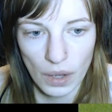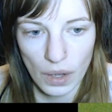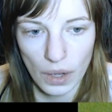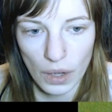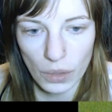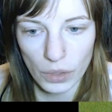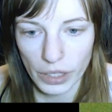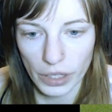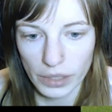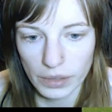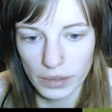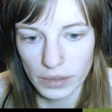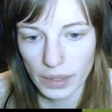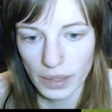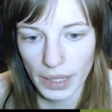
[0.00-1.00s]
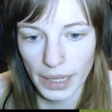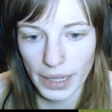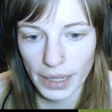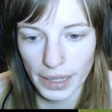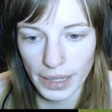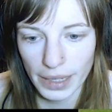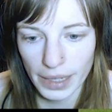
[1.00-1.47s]
Oh god.
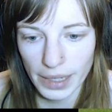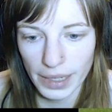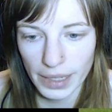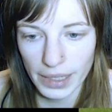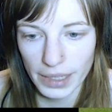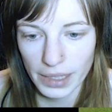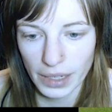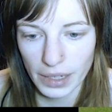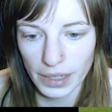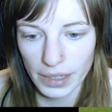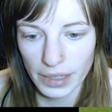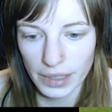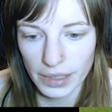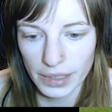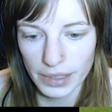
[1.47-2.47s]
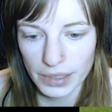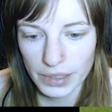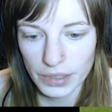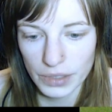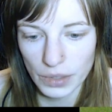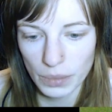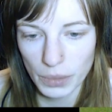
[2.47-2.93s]
Hi,
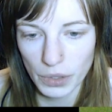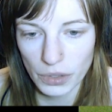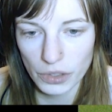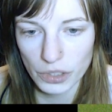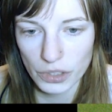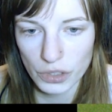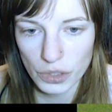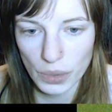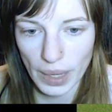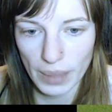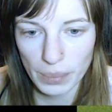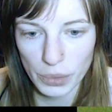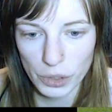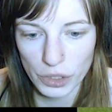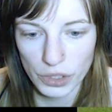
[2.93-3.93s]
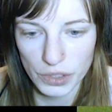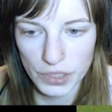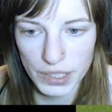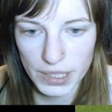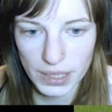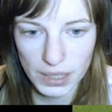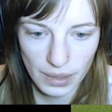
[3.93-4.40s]
guys. Oh my gosh, there's two
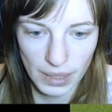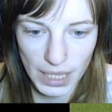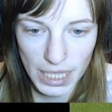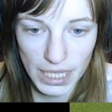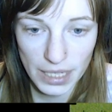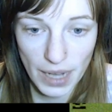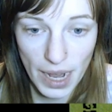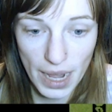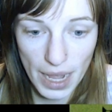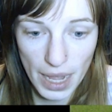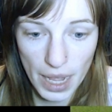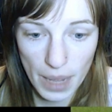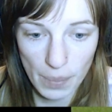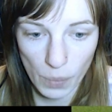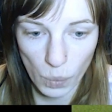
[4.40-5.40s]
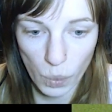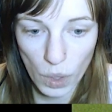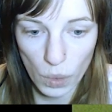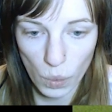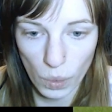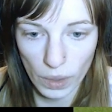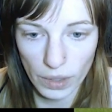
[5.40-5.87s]
ambushes. Bam!
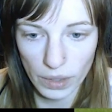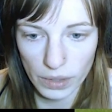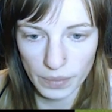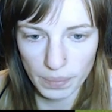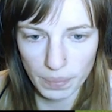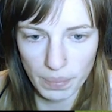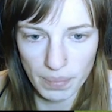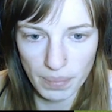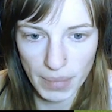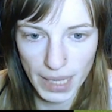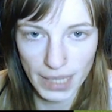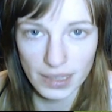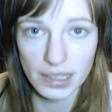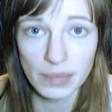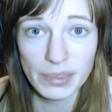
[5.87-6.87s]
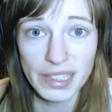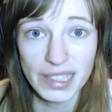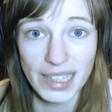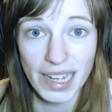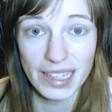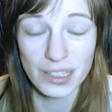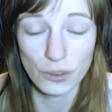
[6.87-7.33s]
Whoa. Man, some of these
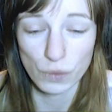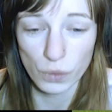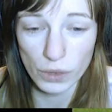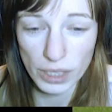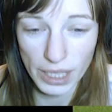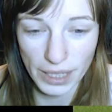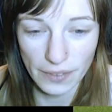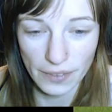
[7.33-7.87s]
cats are really